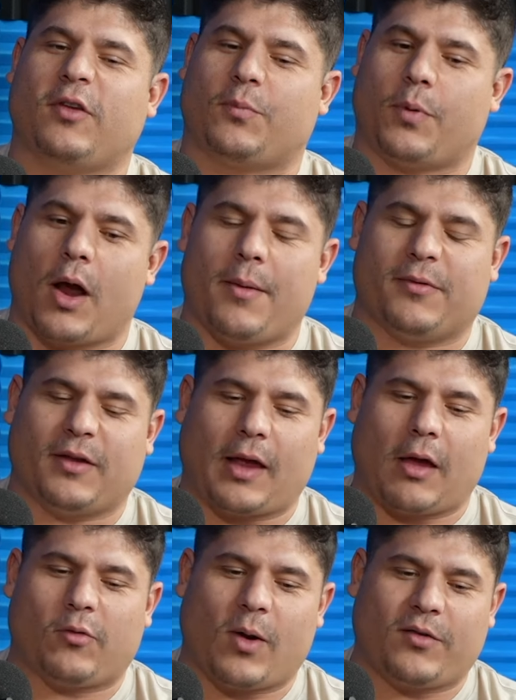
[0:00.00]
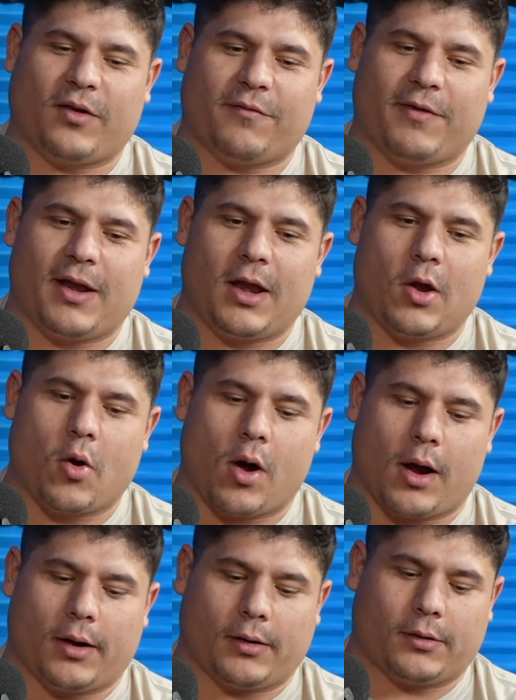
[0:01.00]
problem. Is like I was watching a video
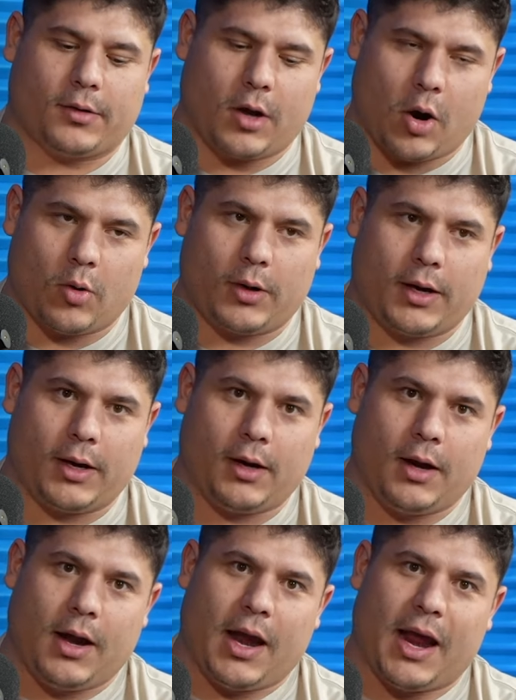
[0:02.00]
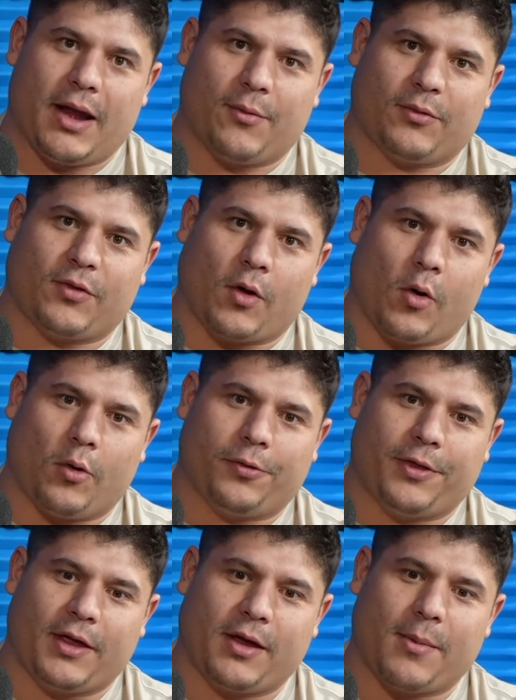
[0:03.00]
on Cody, and it was the whole
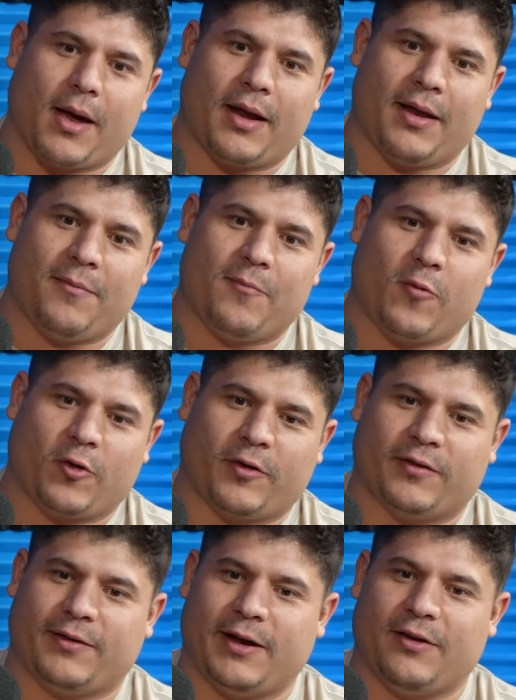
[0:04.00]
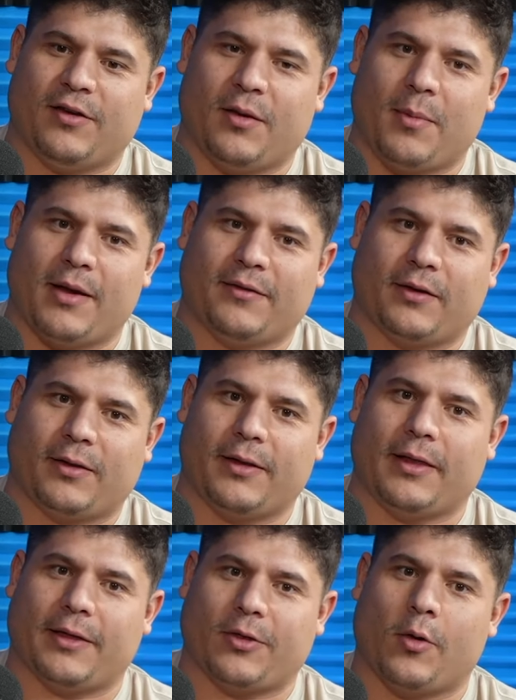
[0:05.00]
thing about him versus TJ, basically
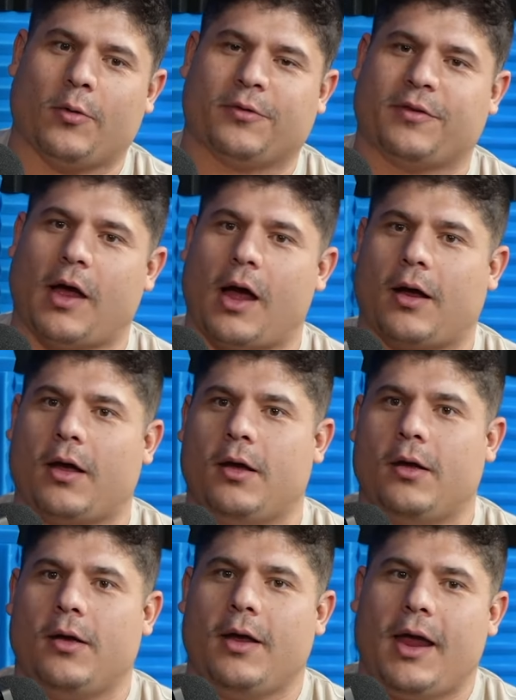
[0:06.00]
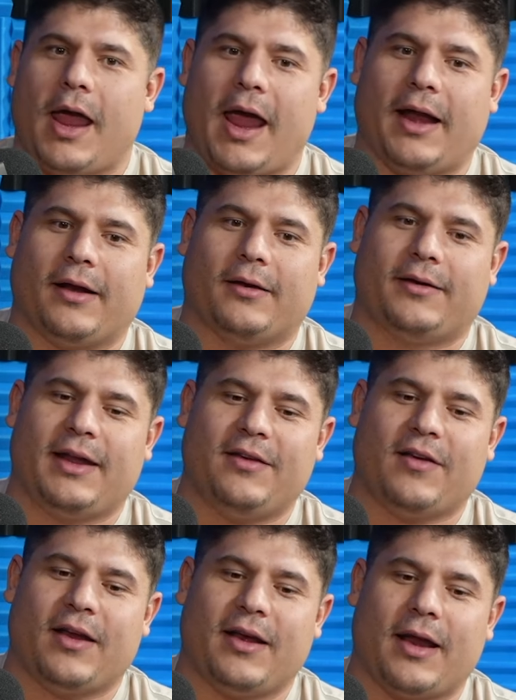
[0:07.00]
like the whole saga. Yeah, and
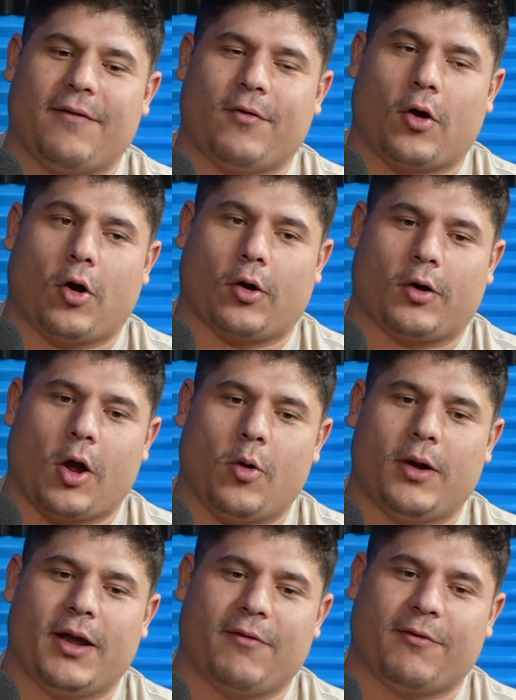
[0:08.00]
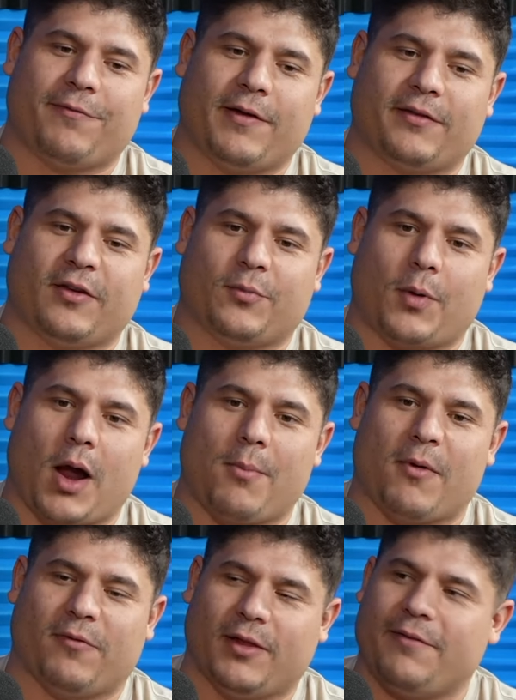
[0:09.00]
TJ never or Cody never fixed his problem
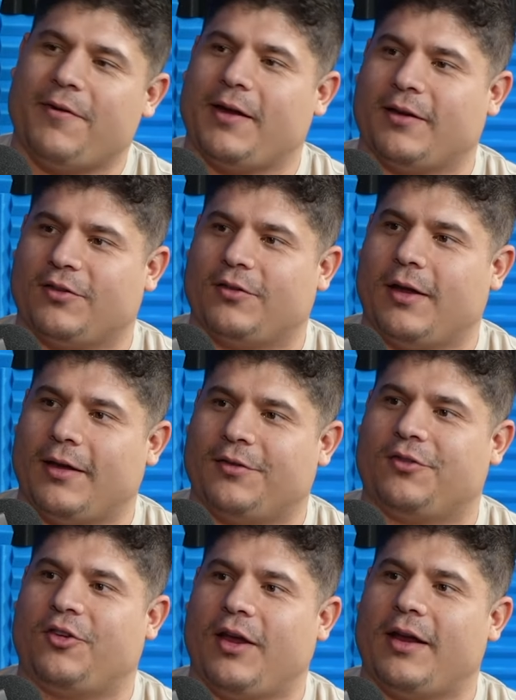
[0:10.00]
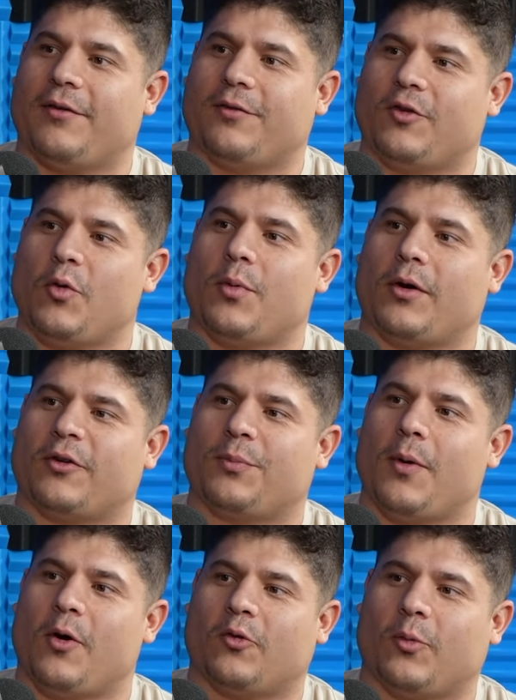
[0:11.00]
of leaving his his chin super
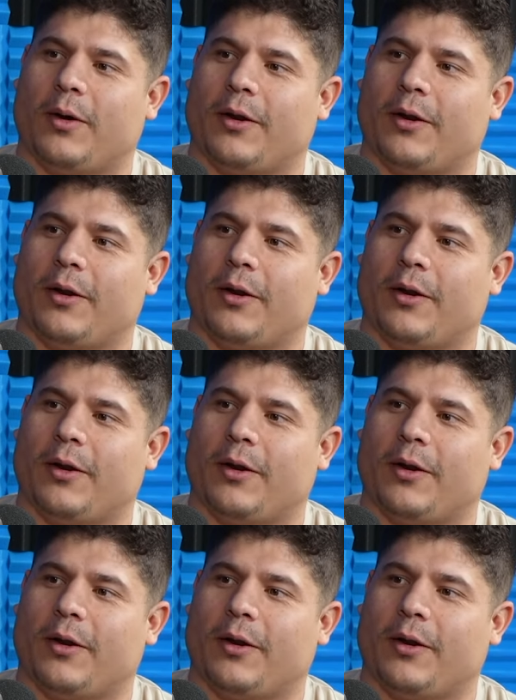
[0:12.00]
exposed when he